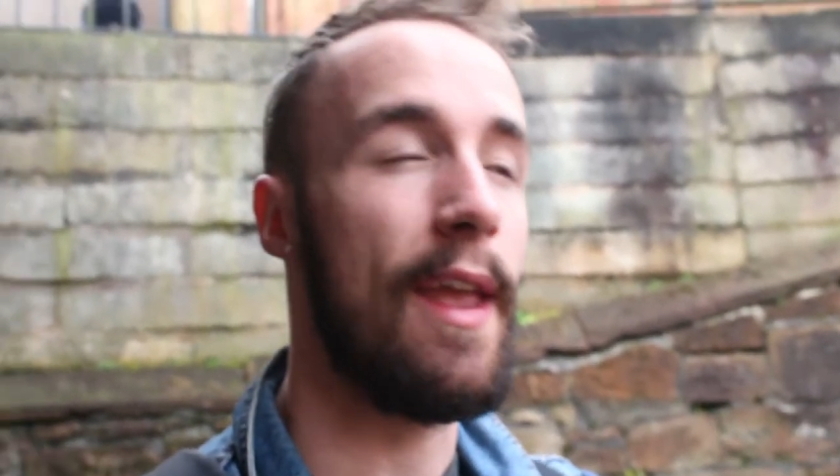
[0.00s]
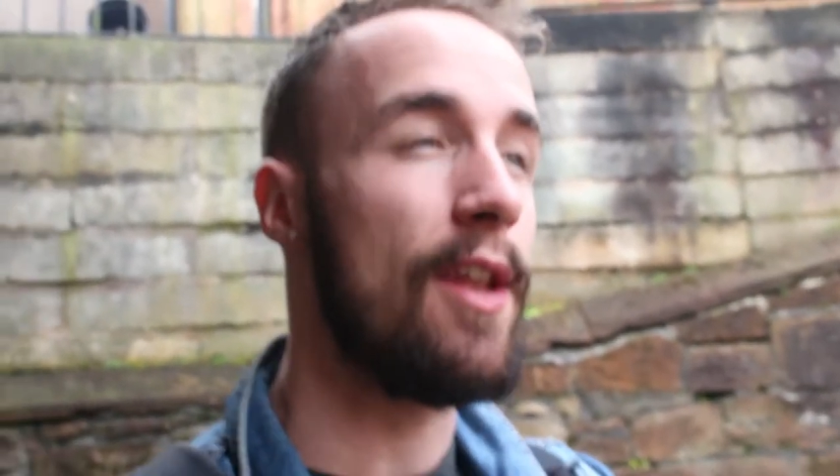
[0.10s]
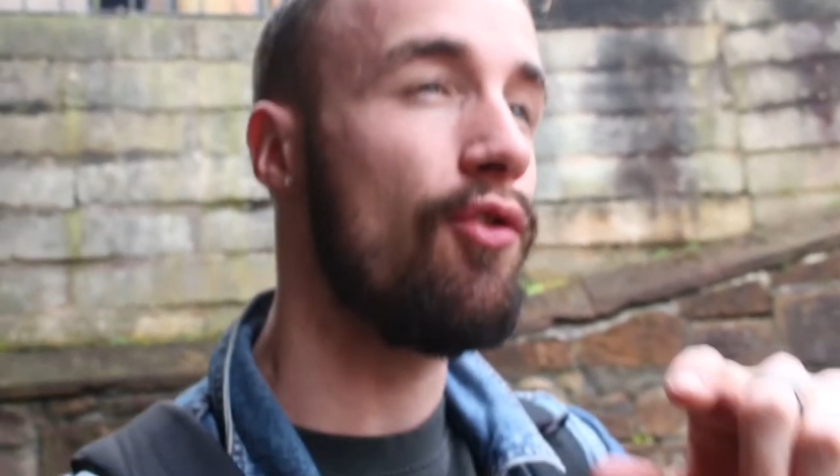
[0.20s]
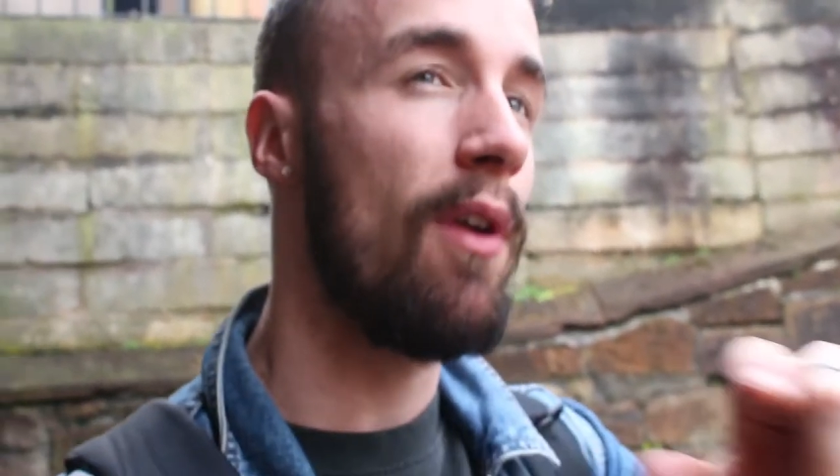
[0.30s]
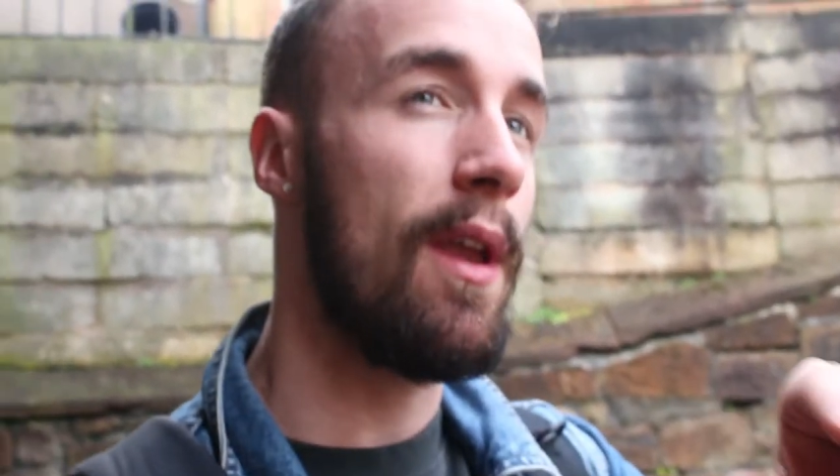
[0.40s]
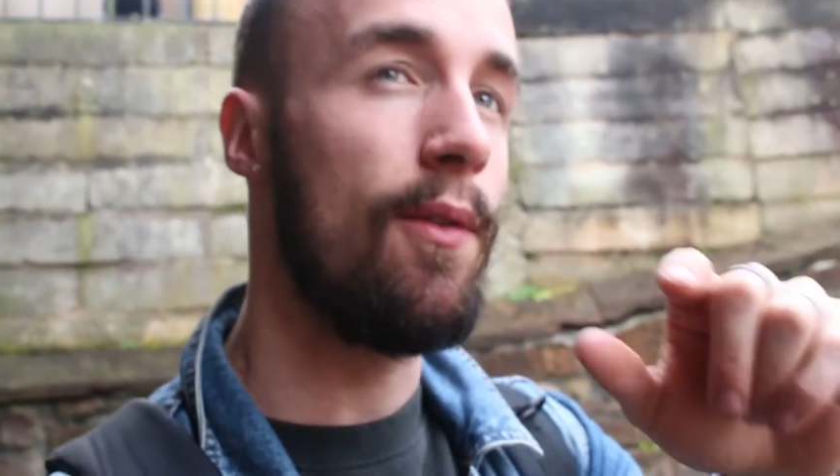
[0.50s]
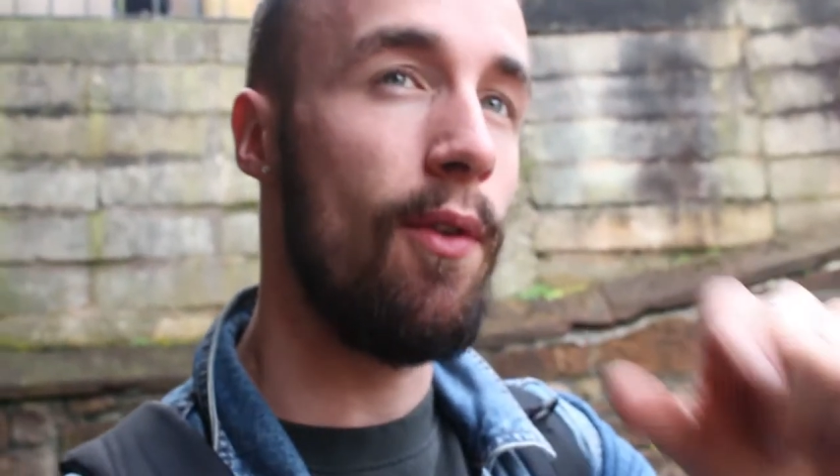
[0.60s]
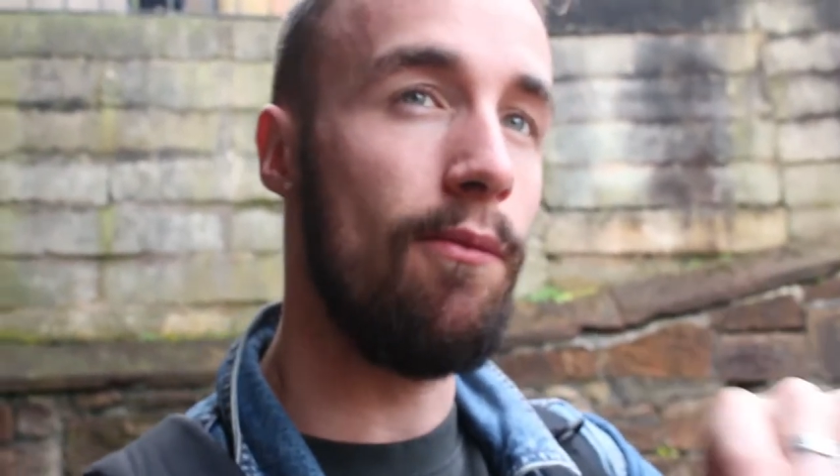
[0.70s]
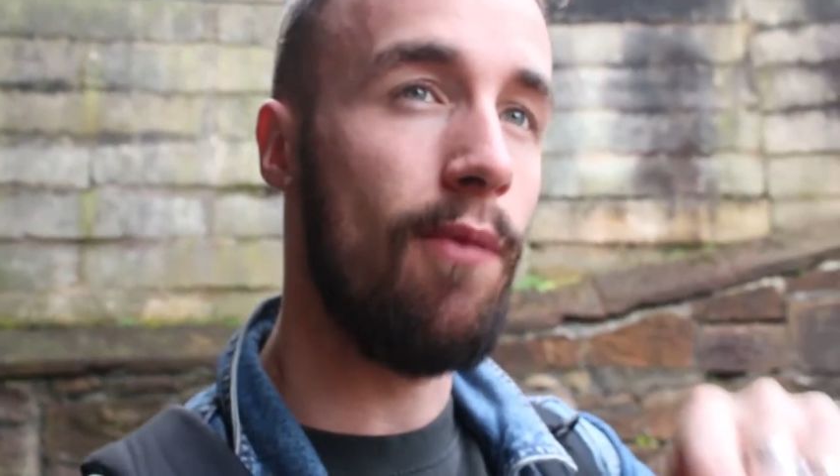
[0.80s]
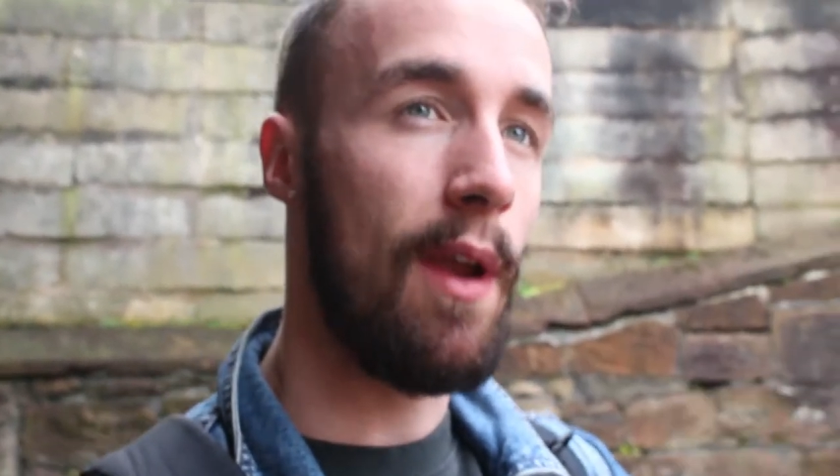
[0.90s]
a train
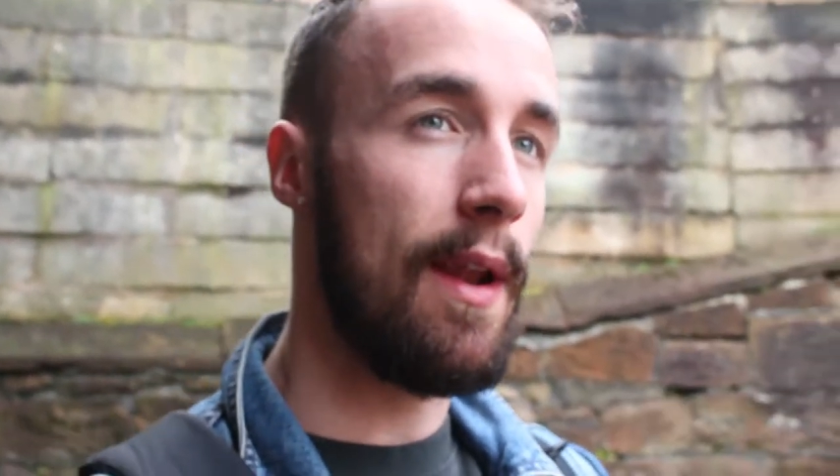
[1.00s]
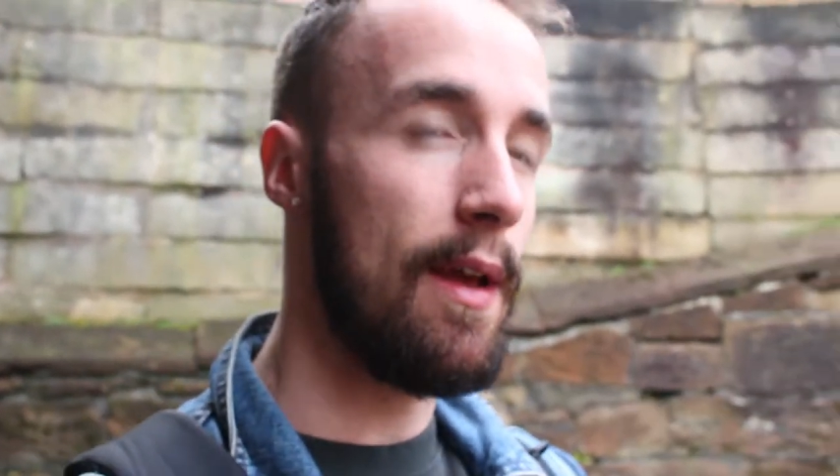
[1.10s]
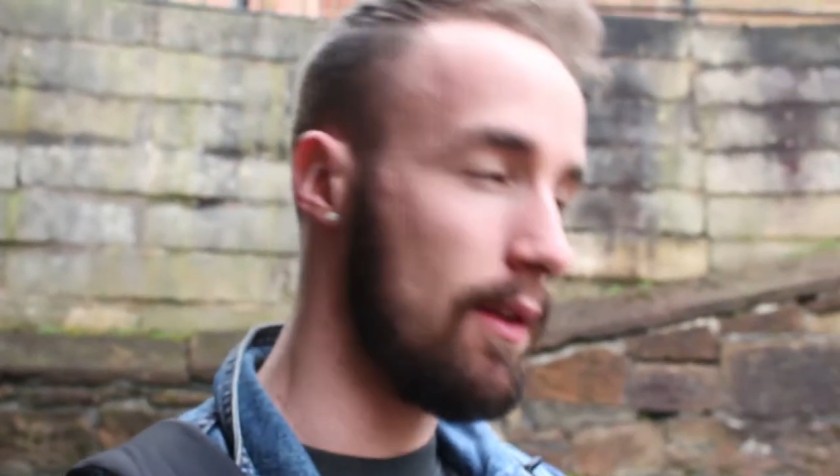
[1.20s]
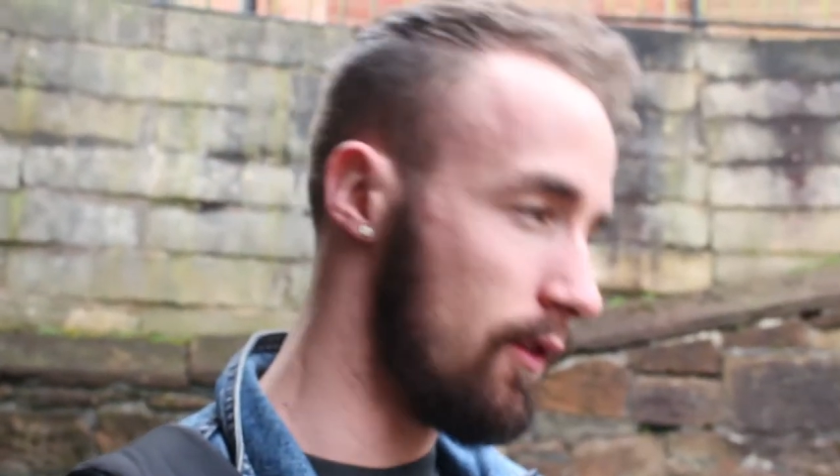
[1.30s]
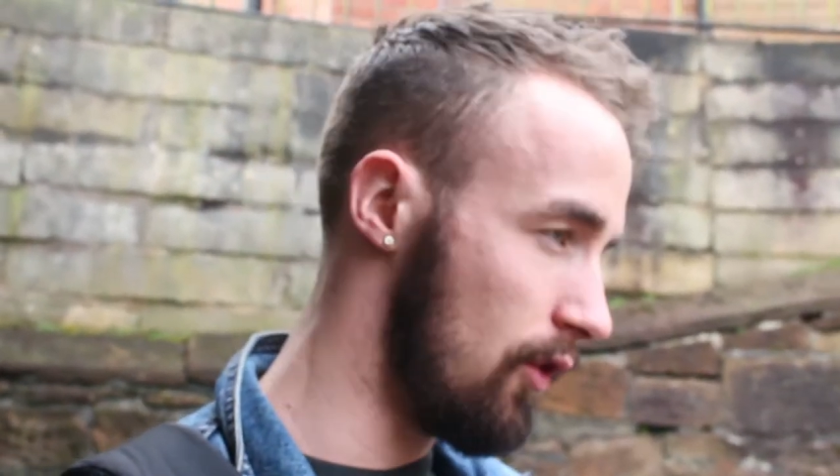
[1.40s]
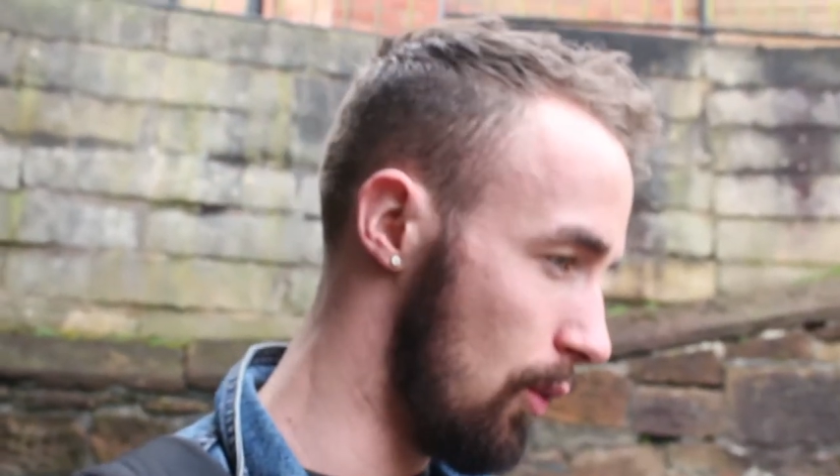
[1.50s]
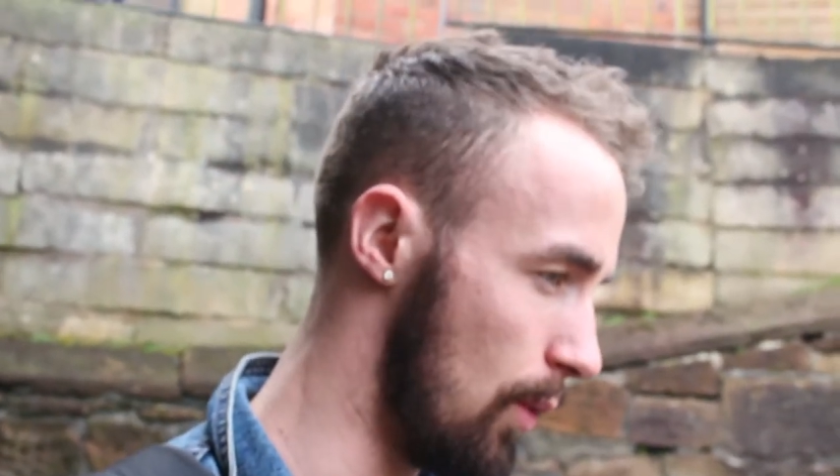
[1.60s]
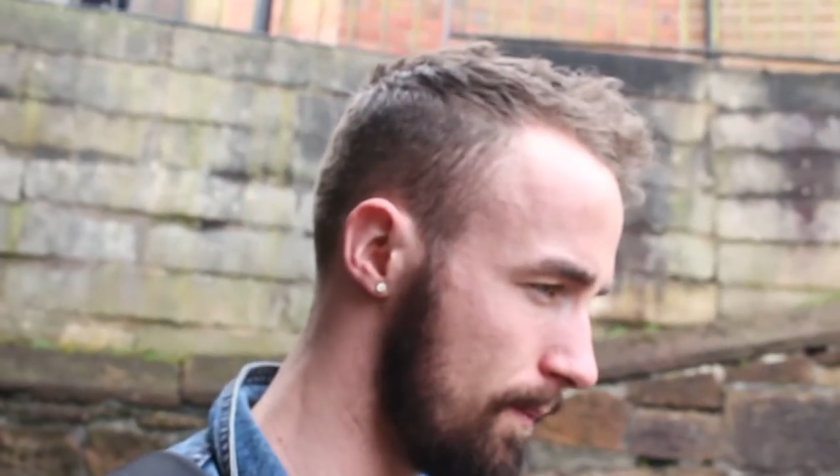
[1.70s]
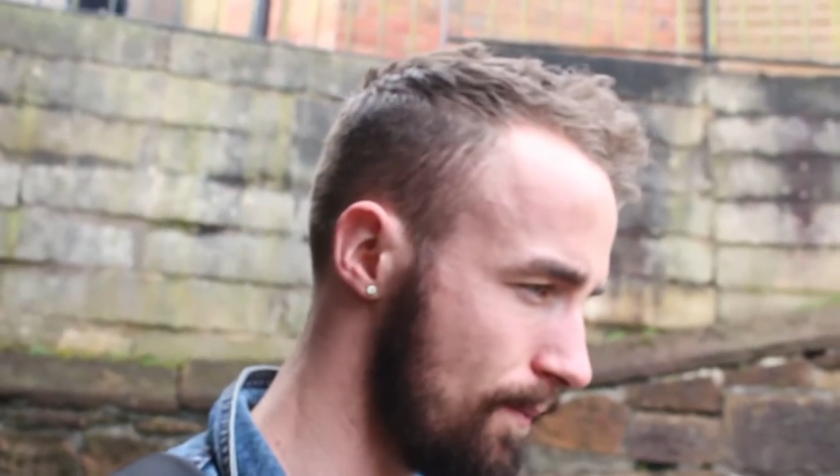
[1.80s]
from Rainhill to